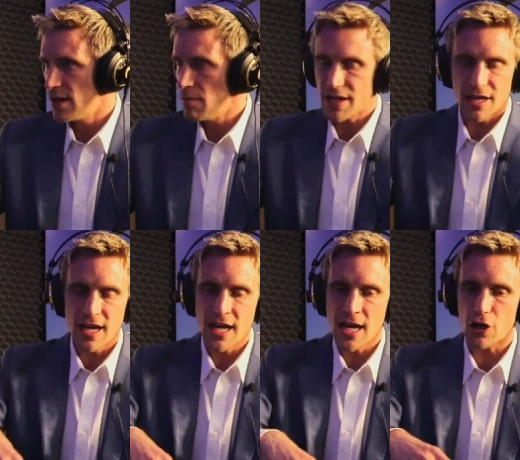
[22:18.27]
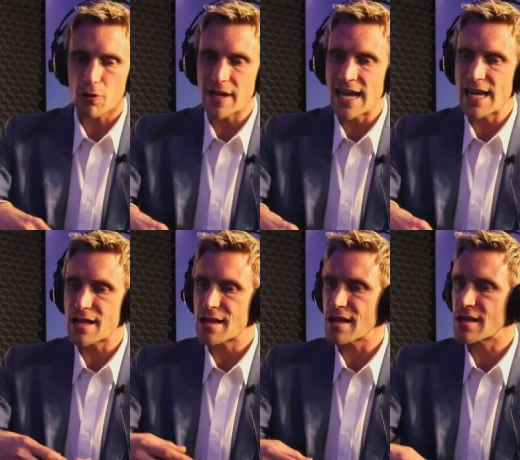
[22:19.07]
Because it creates
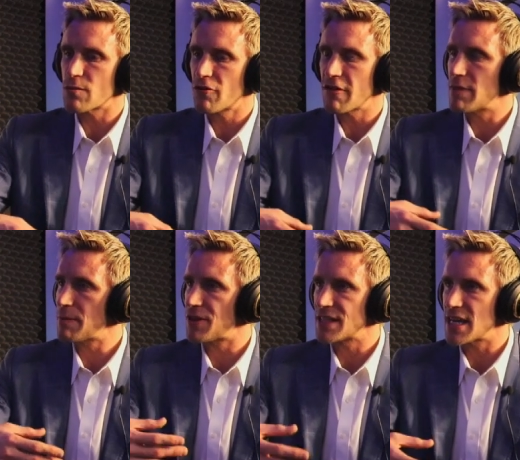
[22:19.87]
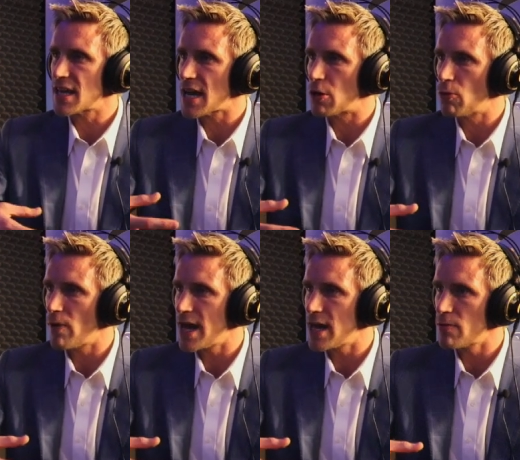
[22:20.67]
a system where people think they can get
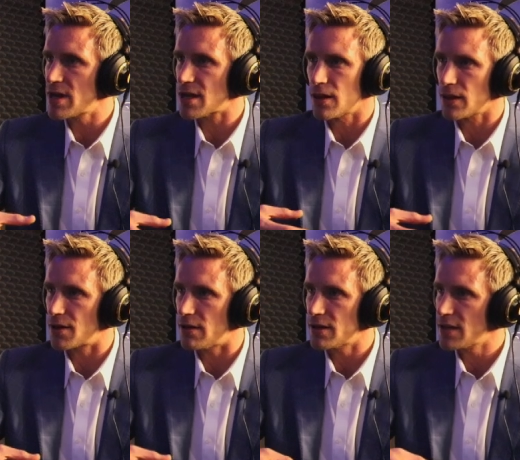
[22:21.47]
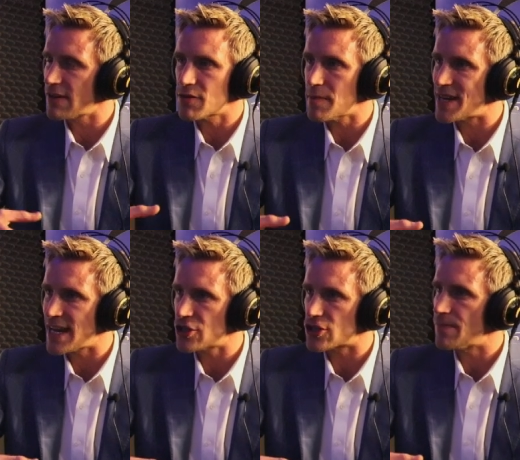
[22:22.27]
away with a little, give them an
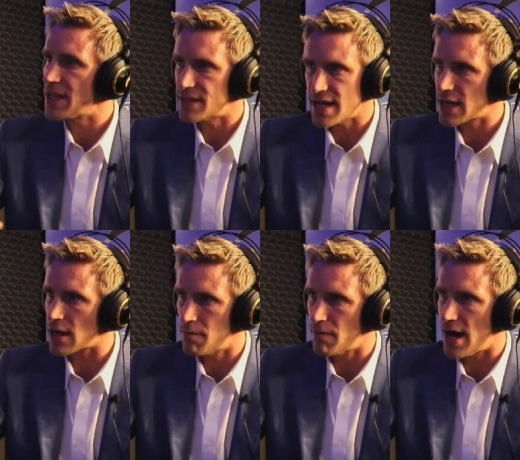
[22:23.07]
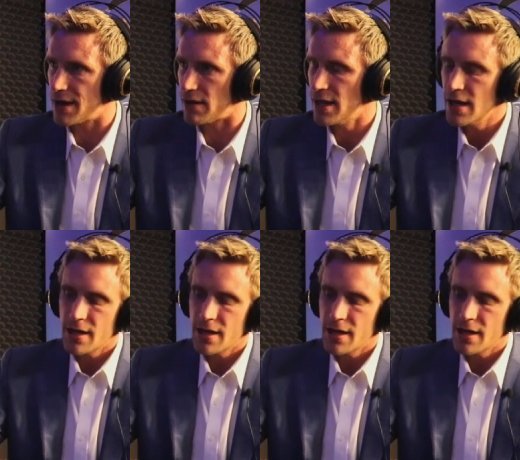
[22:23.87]
inch, take a mile.